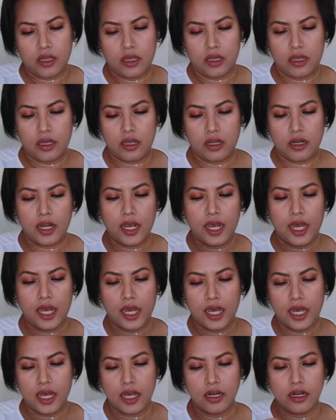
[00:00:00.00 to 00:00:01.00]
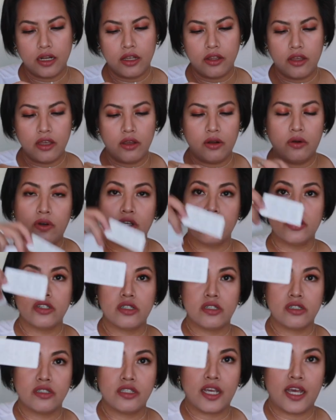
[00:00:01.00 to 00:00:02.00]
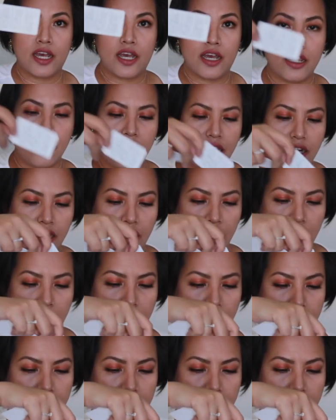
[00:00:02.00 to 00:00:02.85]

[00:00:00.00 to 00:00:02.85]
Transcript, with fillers: It had the original tag in it,